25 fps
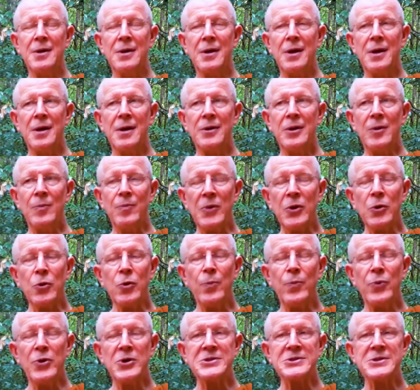the
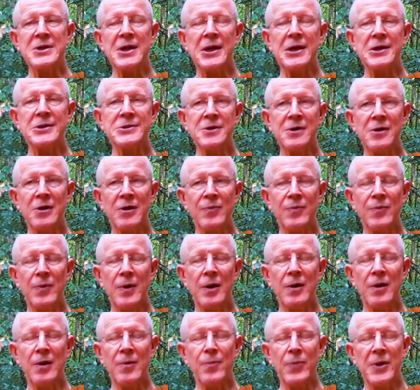bhikkhu personality of
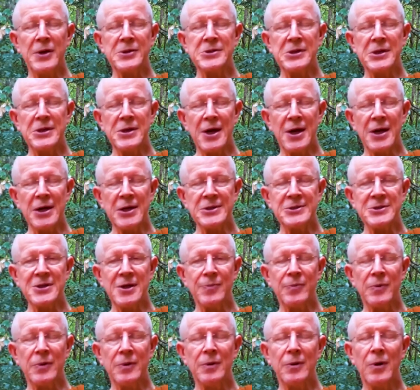Bhante
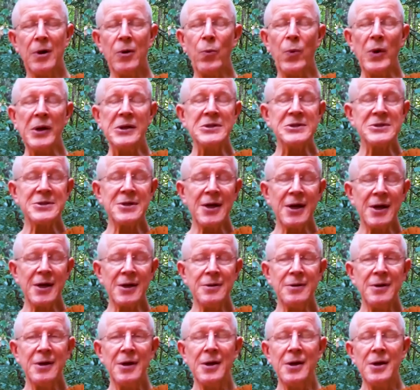Gnanadeepa. On one
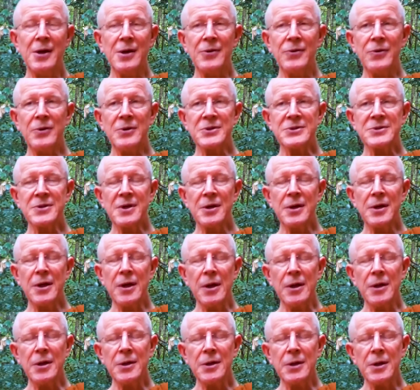side, there's
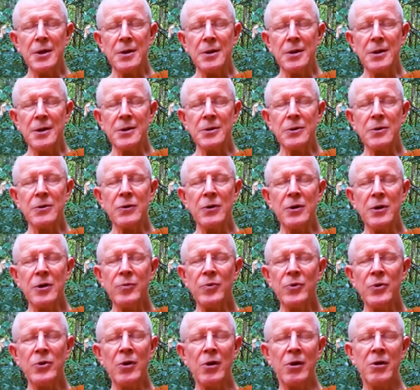
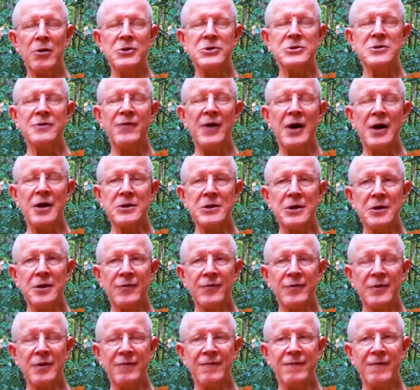incredible knowledge of how to live
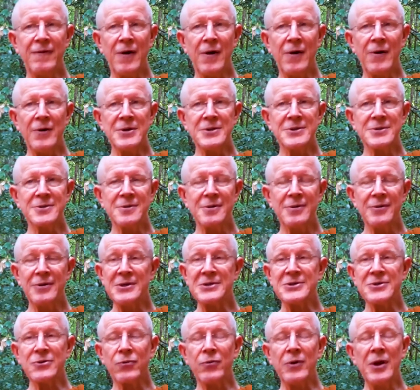in the forest.
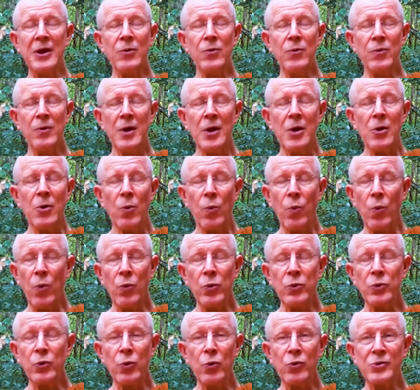These 3
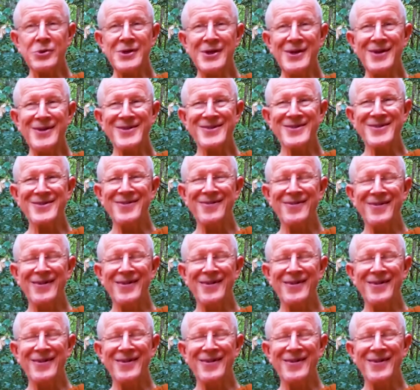walled kutis,